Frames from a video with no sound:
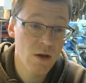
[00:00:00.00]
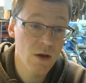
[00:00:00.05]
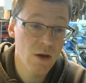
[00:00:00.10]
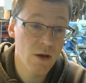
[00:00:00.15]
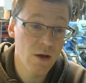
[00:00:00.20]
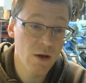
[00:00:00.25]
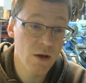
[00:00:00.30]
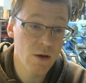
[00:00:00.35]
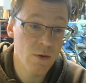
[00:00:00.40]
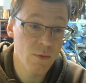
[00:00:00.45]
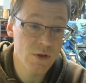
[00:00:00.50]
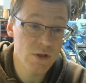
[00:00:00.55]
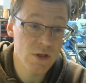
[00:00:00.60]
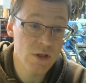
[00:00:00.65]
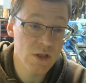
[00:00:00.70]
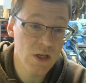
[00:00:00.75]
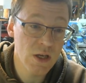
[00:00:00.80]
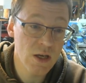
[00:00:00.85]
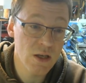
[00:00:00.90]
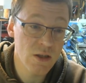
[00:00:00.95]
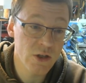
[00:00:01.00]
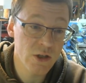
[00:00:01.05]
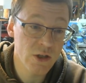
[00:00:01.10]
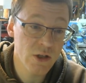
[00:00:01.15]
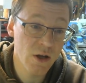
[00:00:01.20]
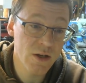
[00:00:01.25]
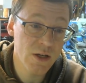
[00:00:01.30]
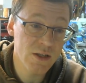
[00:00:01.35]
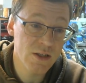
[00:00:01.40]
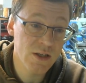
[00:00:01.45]
which is here, the
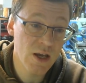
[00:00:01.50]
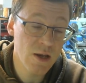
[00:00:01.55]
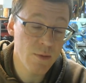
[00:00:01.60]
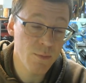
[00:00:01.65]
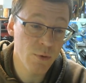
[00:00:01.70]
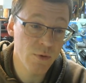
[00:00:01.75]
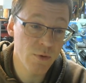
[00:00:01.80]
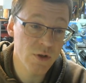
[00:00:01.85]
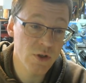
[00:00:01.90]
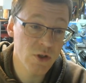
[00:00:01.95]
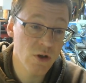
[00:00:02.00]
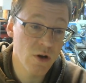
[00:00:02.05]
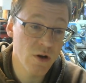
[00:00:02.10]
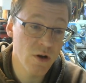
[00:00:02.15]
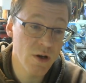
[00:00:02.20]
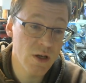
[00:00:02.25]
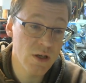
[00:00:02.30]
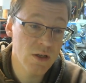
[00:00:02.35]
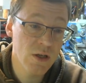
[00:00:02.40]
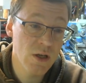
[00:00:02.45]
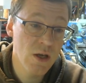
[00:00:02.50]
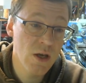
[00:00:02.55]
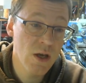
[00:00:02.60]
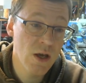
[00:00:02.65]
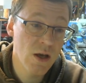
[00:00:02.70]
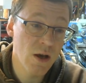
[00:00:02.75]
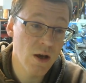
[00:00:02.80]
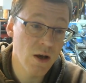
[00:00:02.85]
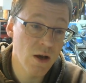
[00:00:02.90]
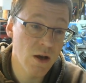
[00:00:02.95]
sliding taper inside,
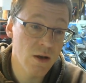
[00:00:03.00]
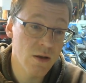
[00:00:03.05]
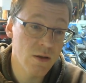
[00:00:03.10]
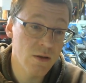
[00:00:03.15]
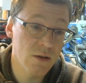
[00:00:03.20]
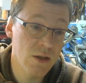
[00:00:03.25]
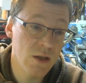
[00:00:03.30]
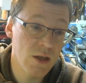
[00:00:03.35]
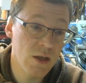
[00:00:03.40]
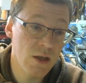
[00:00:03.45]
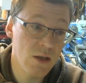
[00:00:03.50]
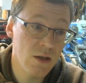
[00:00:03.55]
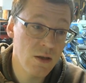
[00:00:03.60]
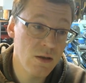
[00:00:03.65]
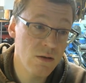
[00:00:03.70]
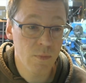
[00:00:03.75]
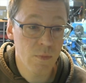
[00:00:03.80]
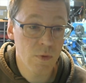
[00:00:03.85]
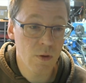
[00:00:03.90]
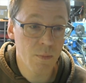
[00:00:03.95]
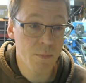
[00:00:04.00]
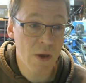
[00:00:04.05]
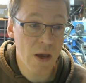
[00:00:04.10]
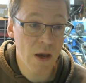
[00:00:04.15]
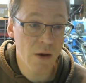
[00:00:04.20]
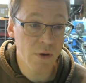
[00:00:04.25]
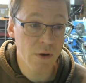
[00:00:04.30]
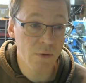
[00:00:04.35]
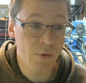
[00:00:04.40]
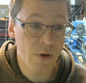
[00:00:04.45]
the
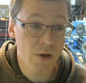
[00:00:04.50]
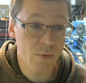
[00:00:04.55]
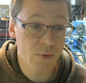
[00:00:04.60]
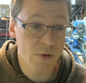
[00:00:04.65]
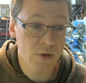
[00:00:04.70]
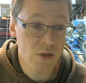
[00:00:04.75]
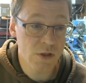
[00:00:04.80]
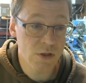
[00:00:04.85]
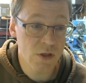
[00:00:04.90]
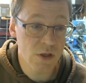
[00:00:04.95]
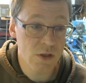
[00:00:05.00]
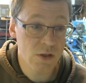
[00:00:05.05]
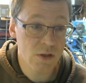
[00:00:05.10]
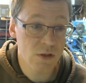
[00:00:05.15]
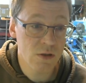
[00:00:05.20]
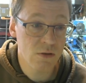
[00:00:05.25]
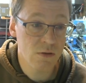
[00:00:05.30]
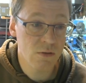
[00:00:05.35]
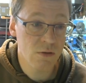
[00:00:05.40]
bearing ring, which is this